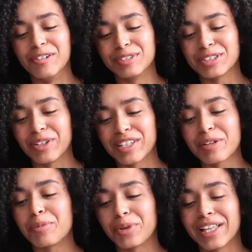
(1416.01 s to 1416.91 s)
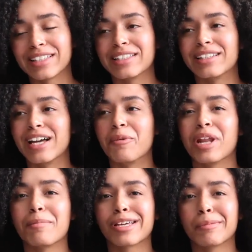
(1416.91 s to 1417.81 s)
So I think more likely than not when
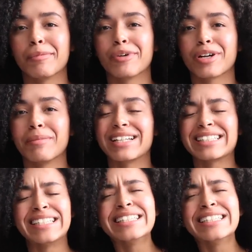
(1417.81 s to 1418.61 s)
I pick up a book, I'm like,